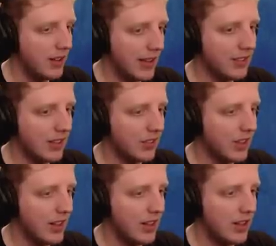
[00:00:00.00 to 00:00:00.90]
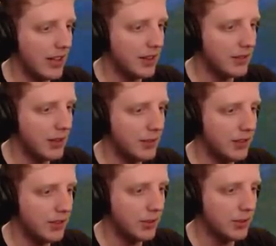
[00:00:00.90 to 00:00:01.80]
Like I said, there's not a lot of land around
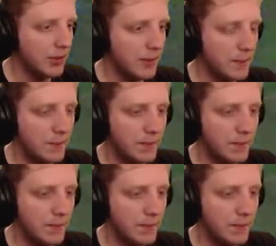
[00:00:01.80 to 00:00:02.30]
it, so